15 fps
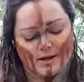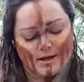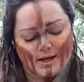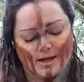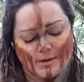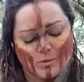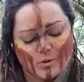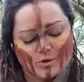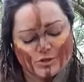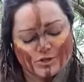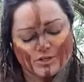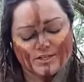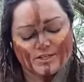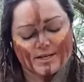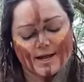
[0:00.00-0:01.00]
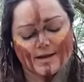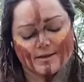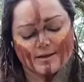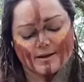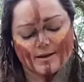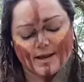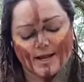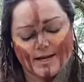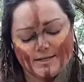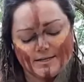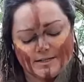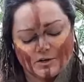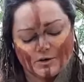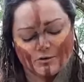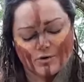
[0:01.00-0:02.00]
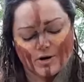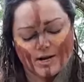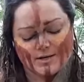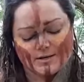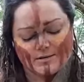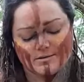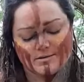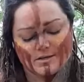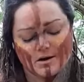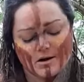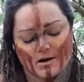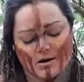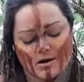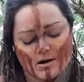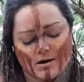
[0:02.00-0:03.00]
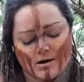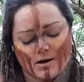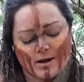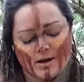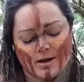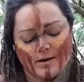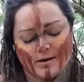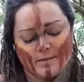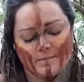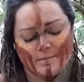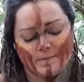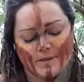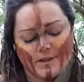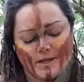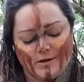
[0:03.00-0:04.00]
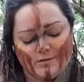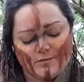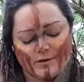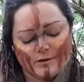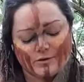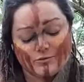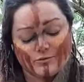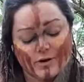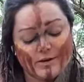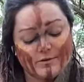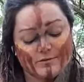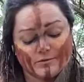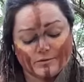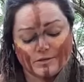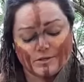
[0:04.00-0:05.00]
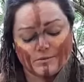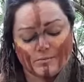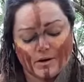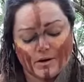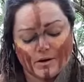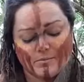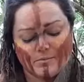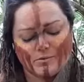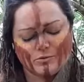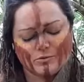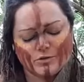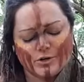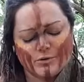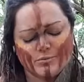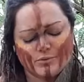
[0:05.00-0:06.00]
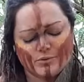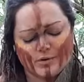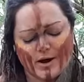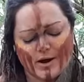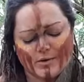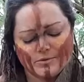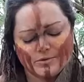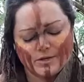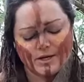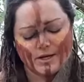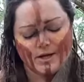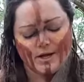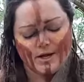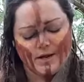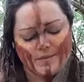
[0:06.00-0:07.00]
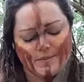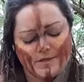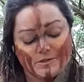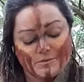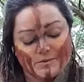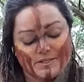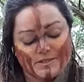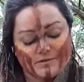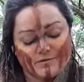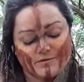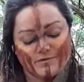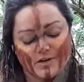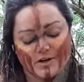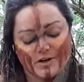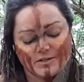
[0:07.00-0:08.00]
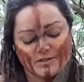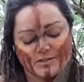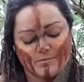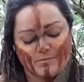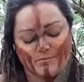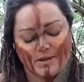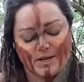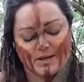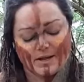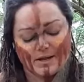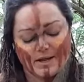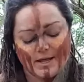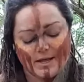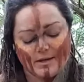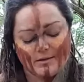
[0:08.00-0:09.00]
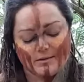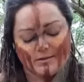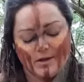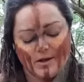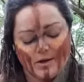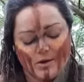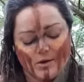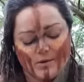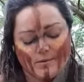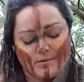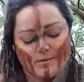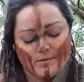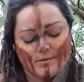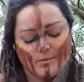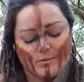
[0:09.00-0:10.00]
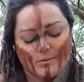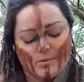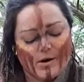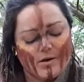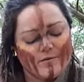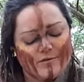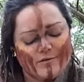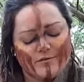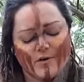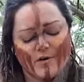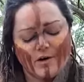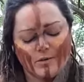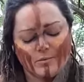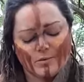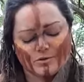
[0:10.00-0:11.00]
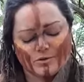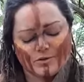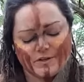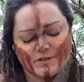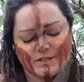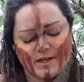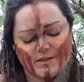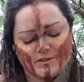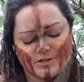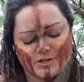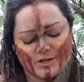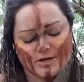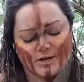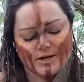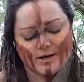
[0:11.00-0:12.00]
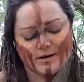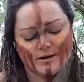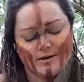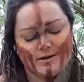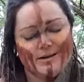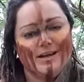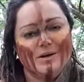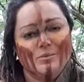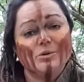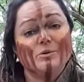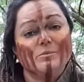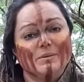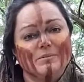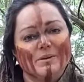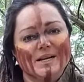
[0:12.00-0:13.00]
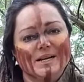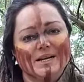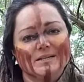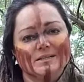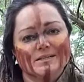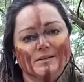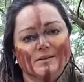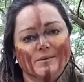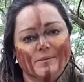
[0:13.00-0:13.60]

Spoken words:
He watched death glaze the great dark eye. He felt grateful to the buck, but also proud. This was the first big kill. Wherever Far was on the death journey, he would be pleased.